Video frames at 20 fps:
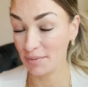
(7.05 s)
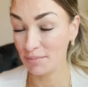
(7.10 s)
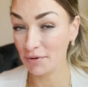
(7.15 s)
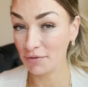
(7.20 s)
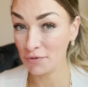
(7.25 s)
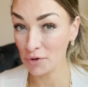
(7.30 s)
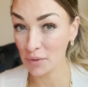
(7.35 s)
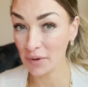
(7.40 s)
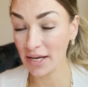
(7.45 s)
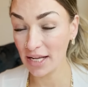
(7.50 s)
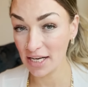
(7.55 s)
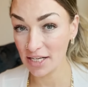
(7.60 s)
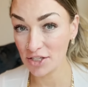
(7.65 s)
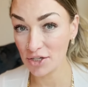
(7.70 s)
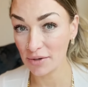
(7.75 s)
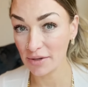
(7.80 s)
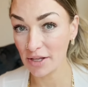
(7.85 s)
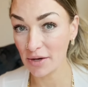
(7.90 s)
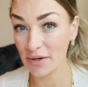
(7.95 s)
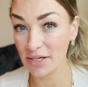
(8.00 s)
Before we get into
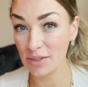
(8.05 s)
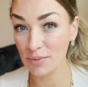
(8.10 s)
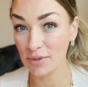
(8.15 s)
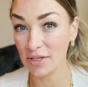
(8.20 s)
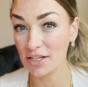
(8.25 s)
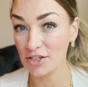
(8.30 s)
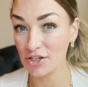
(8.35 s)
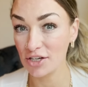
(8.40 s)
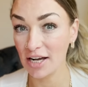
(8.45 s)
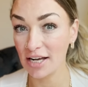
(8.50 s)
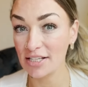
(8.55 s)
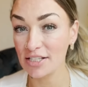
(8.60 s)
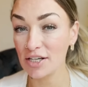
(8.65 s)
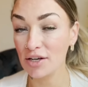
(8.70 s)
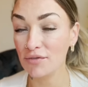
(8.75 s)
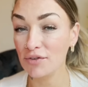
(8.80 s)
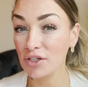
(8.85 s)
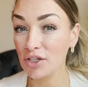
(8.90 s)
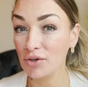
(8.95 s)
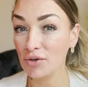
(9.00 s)
it though, I did wanna let you guys know
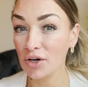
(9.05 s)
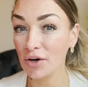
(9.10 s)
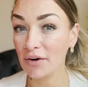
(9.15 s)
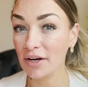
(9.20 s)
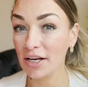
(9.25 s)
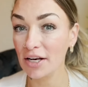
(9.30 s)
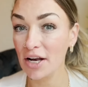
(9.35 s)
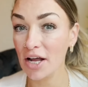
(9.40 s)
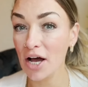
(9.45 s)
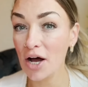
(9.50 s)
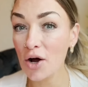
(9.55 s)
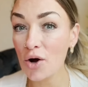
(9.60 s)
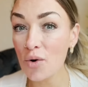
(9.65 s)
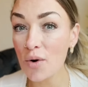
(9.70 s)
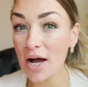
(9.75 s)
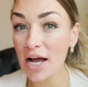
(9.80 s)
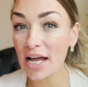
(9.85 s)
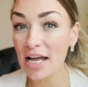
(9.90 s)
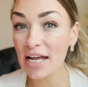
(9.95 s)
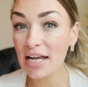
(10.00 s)
if you don't already
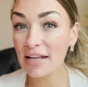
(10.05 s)
know